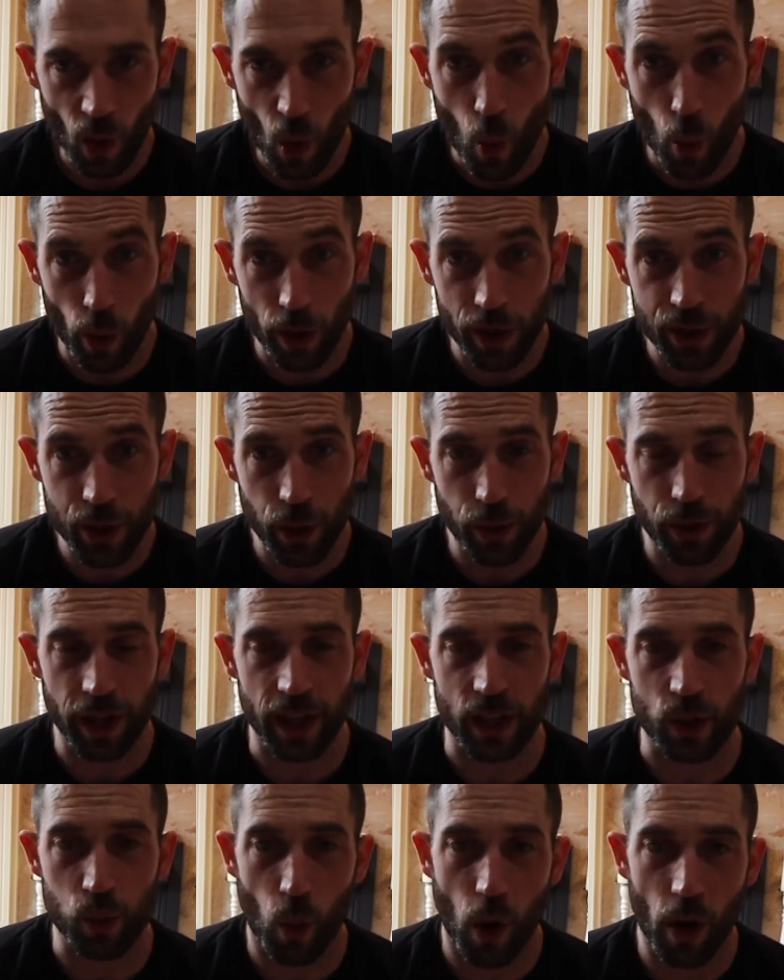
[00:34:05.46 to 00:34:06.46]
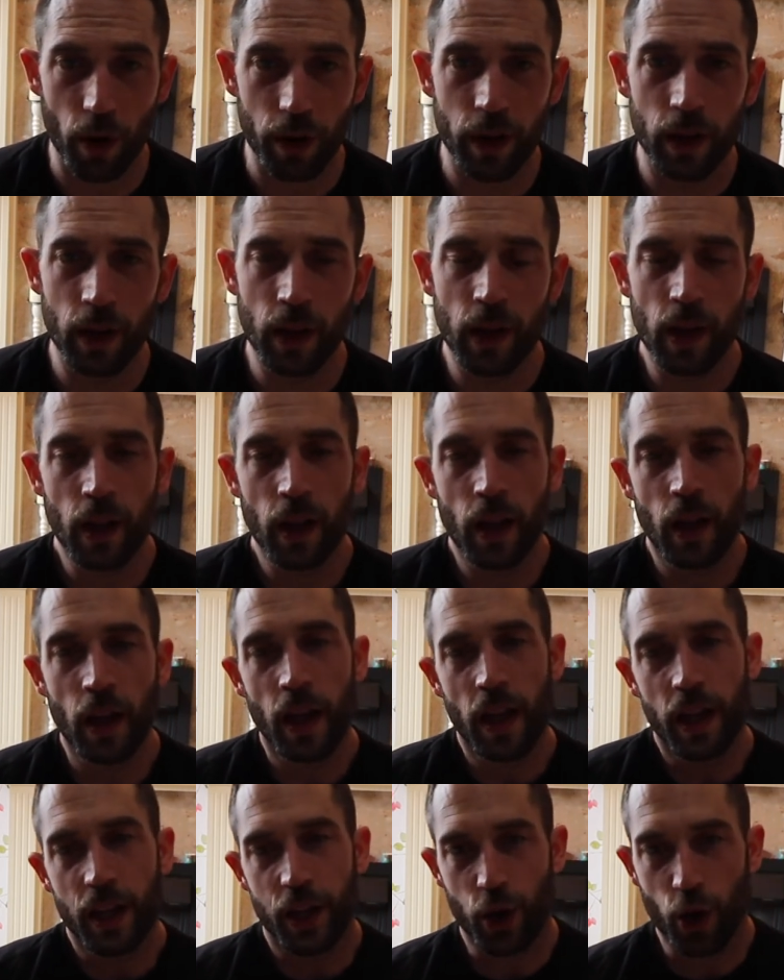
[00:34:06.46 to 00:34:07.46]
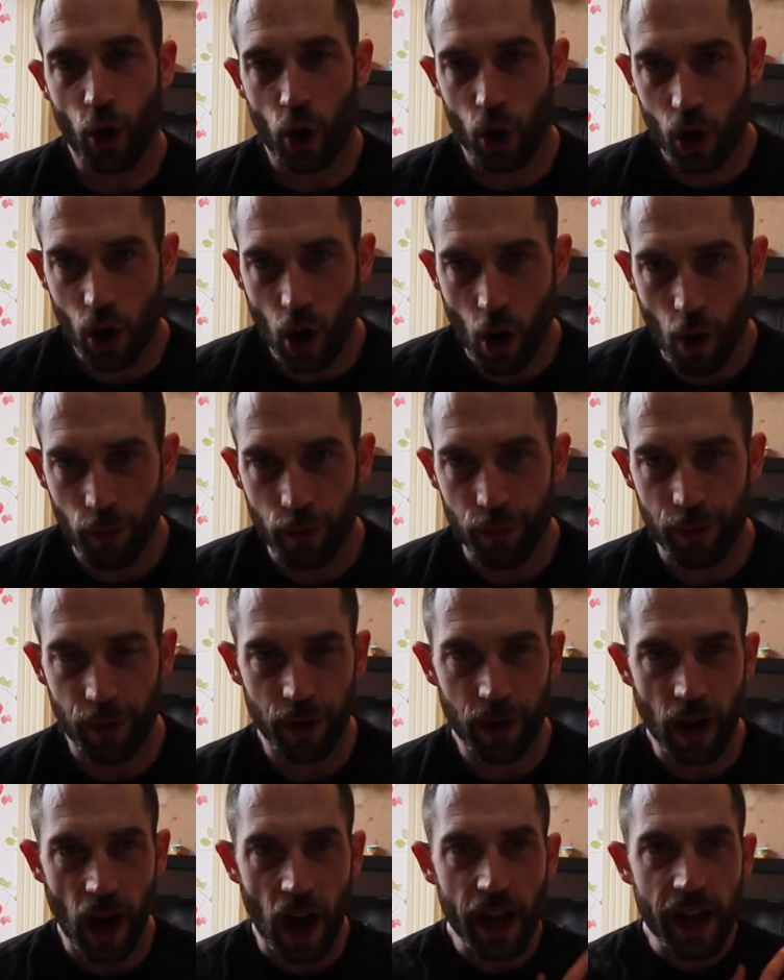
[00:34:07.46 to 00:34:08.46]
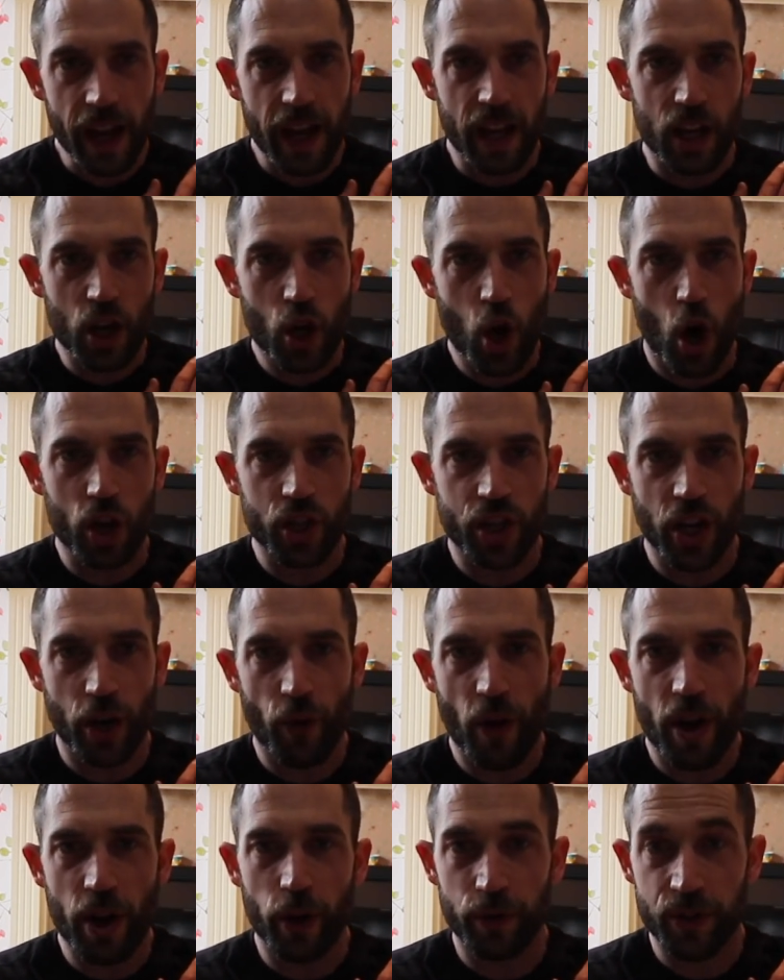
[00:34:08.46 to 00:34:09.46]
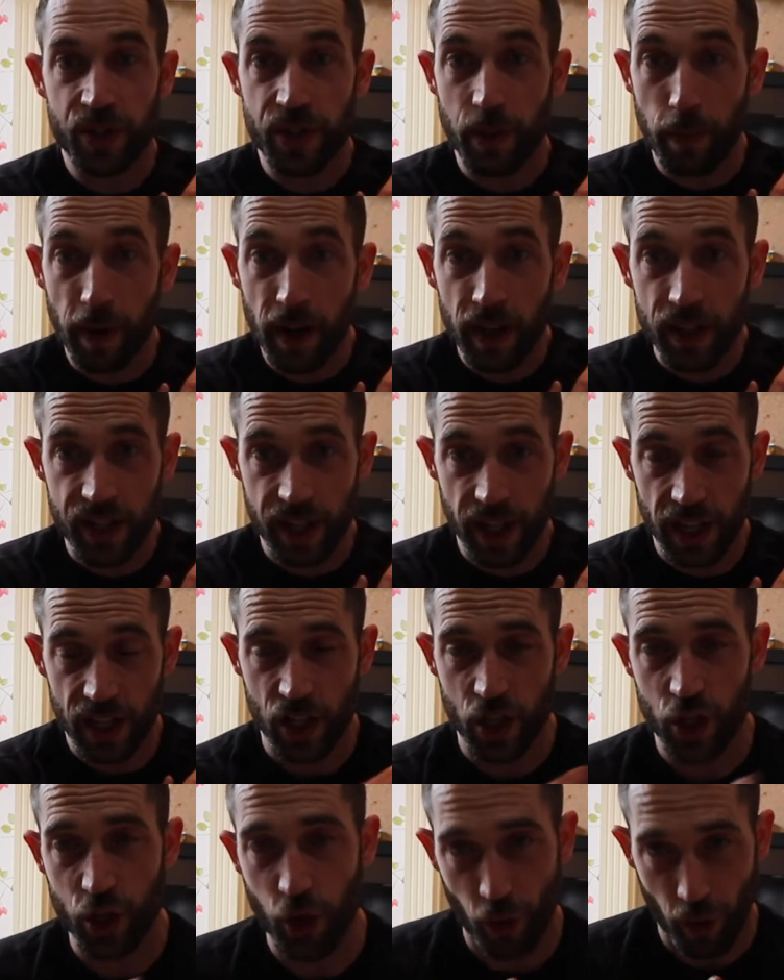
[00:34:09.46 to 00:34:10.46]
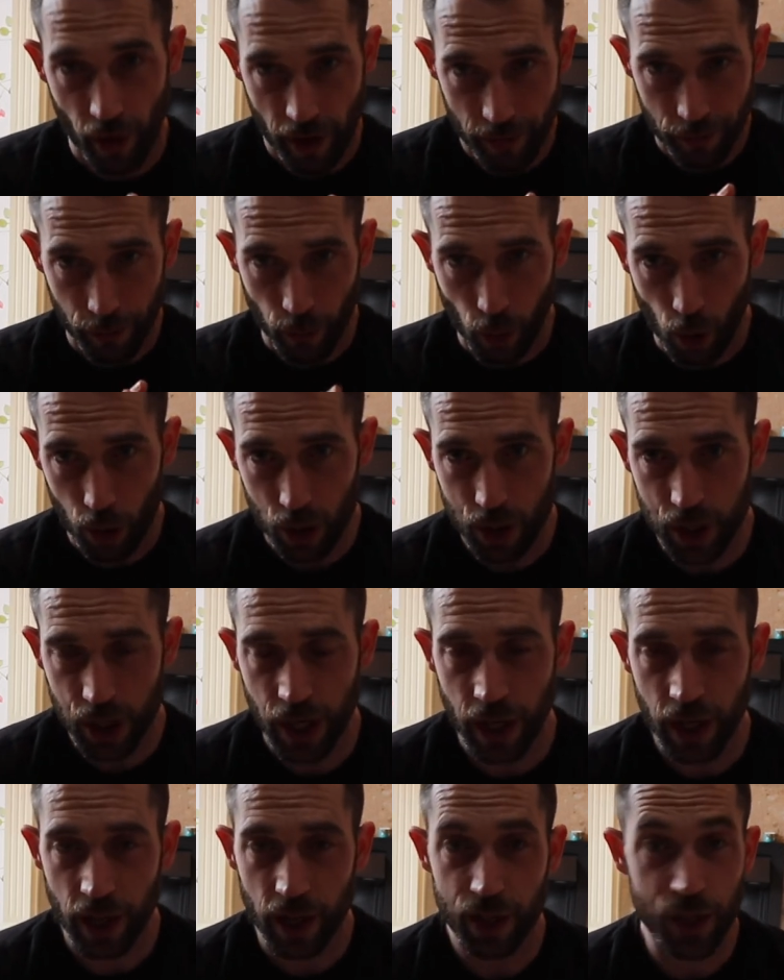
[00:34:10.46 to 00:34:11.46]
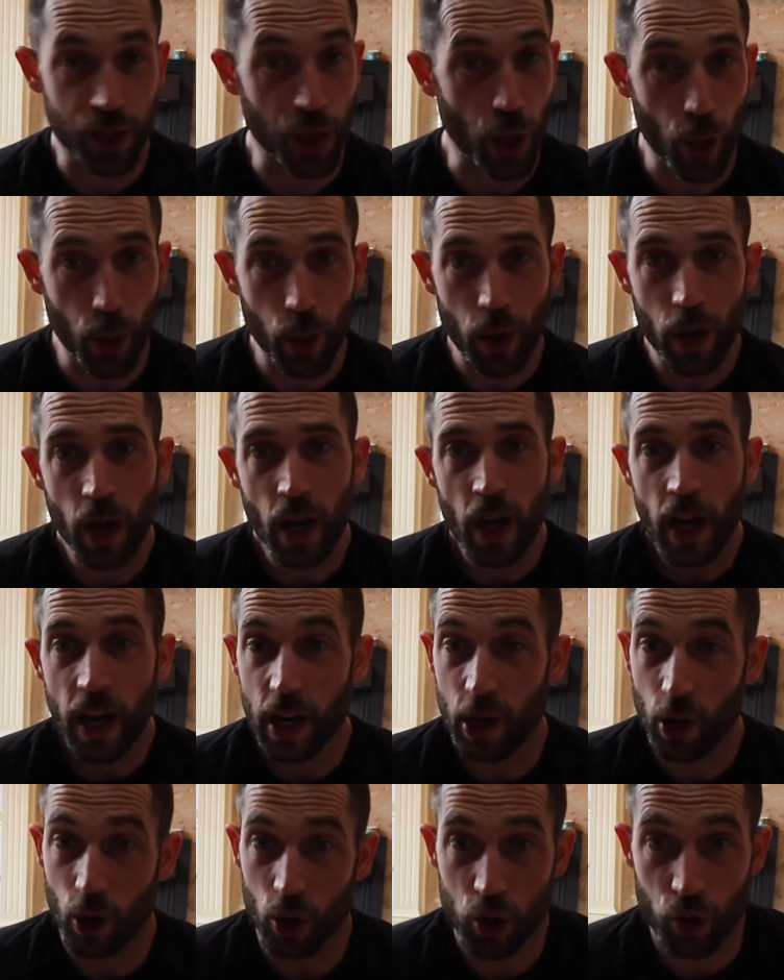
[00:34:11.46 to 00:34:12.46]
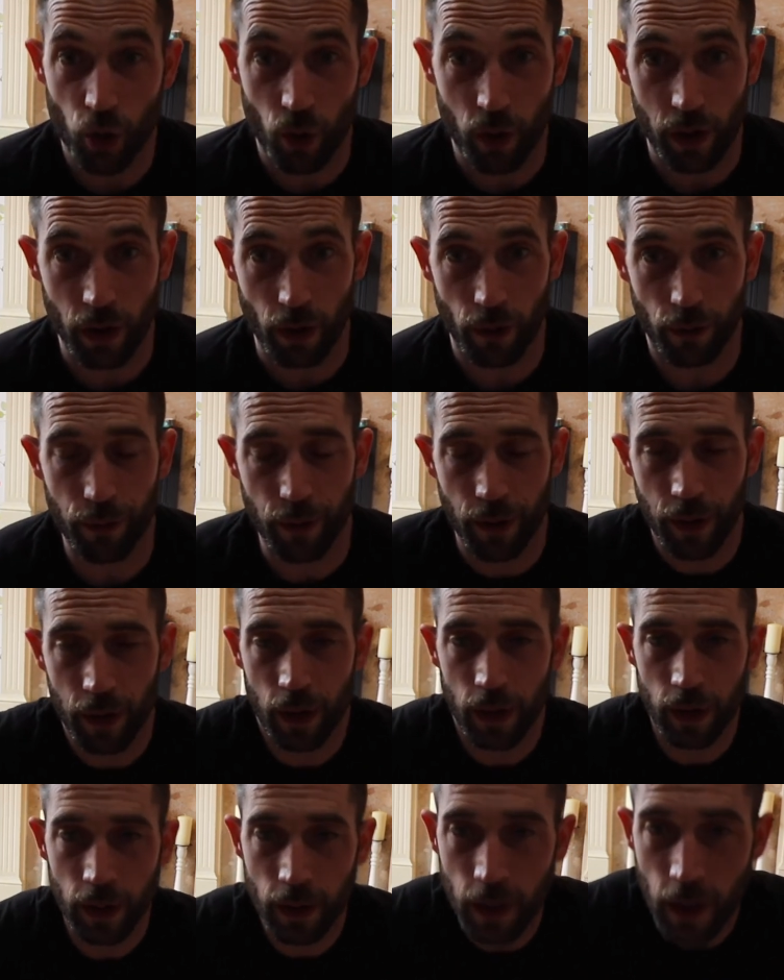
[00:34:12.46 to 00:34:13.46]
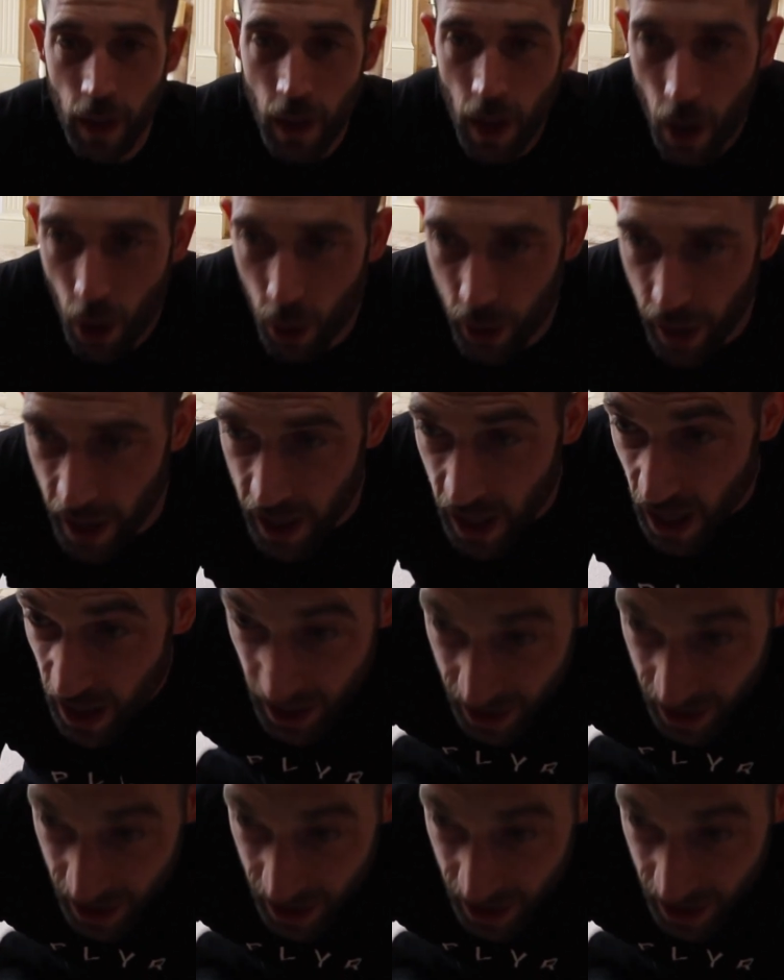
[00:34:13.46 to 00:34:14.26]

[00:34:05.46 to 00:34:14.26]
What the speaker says: one or two things. One, you're not confident, i.e. you can't generate enough stability to generate force. 2, you're not strong enough. Okay, and